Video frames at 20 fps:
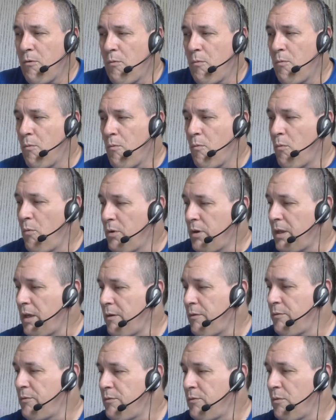What I
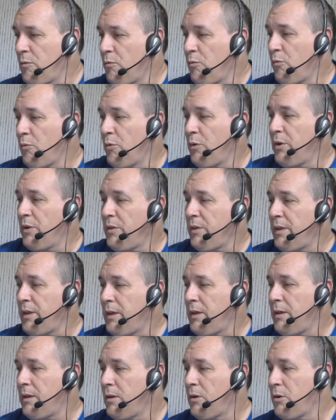would really
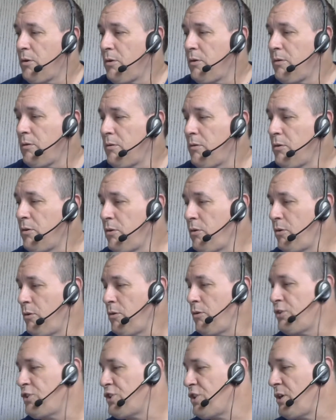
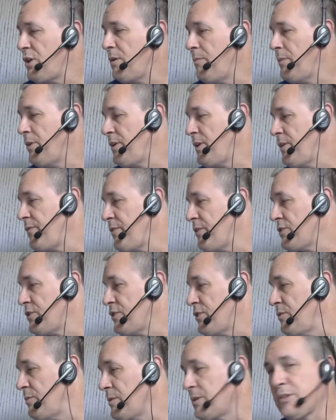urge Modiphius
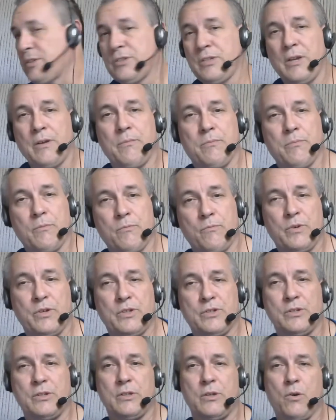to do, because I've
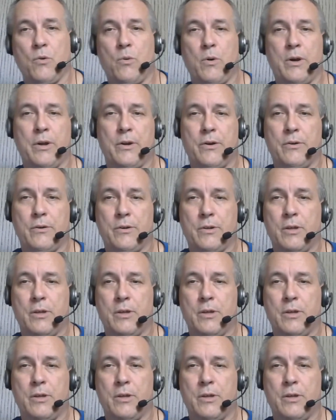recently acquired